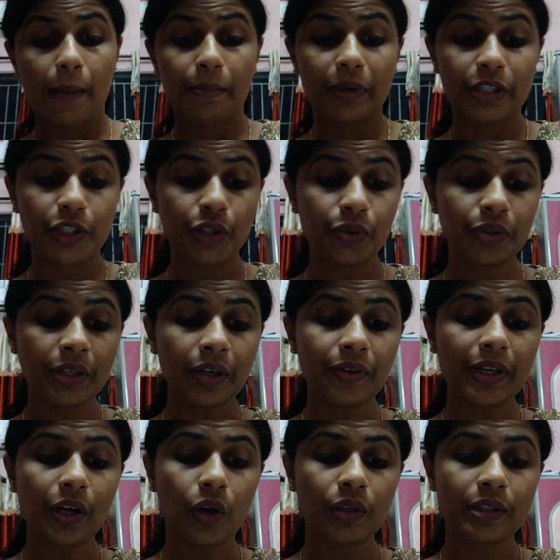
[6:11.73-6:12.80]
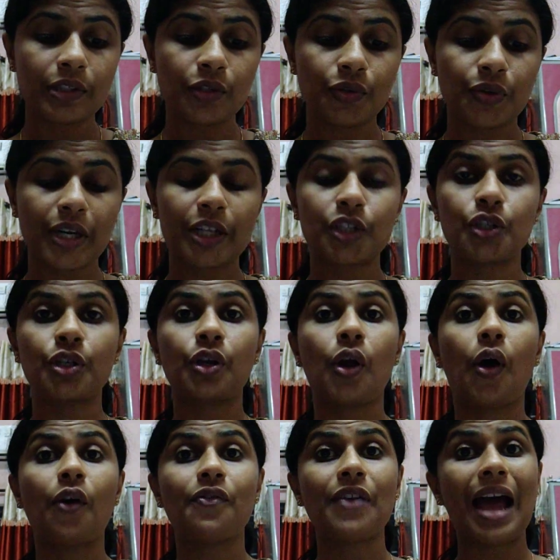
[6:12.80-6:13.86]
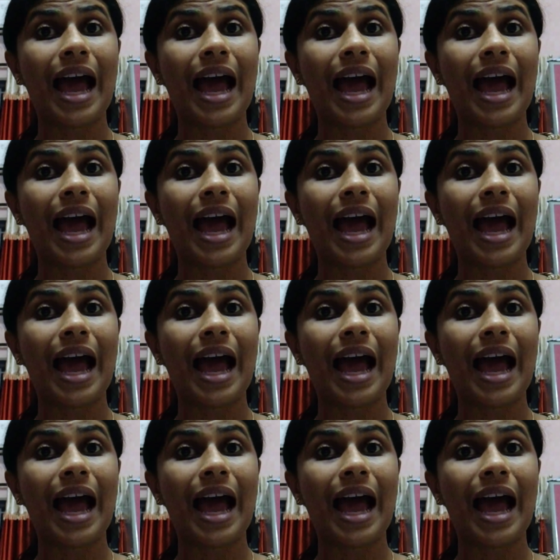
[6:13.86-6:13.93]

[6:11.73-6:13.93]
but urinary concentration of